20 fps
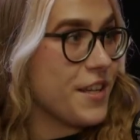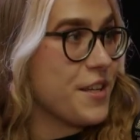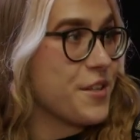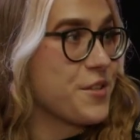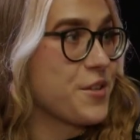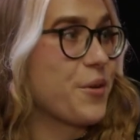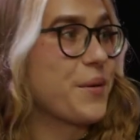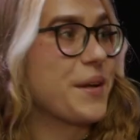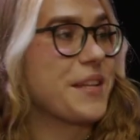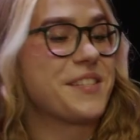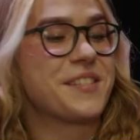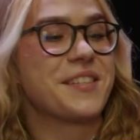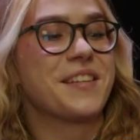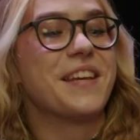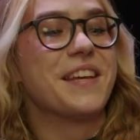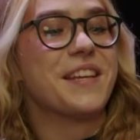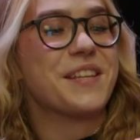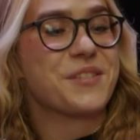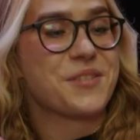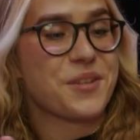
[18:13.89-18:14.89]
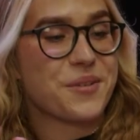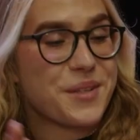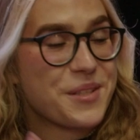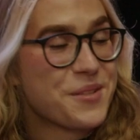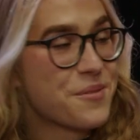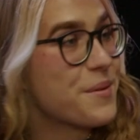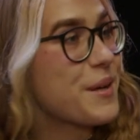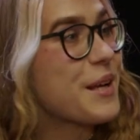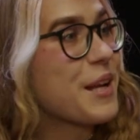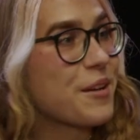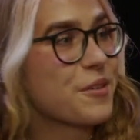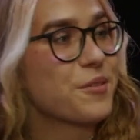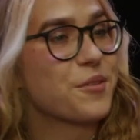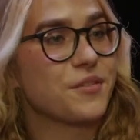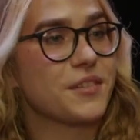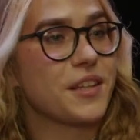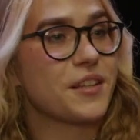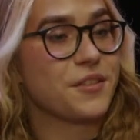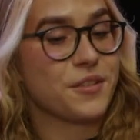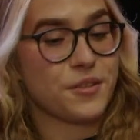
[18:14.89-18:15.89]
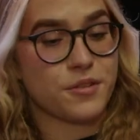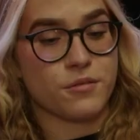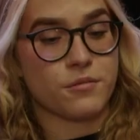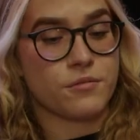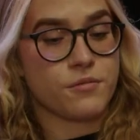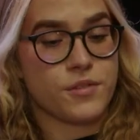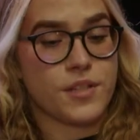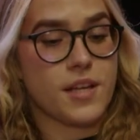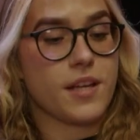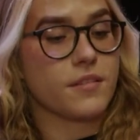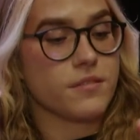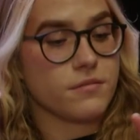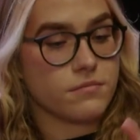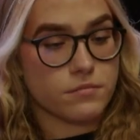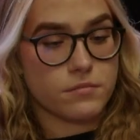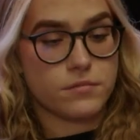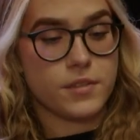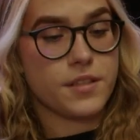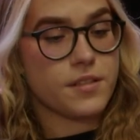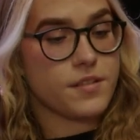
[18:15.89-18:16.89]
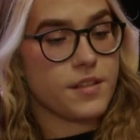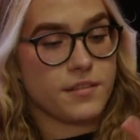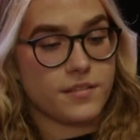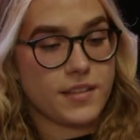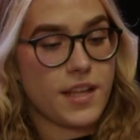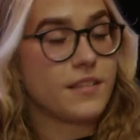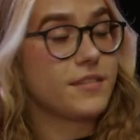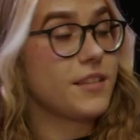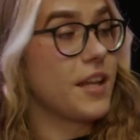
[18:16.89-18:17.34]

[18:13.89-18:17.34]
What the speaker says: So it's really good that you said this and that.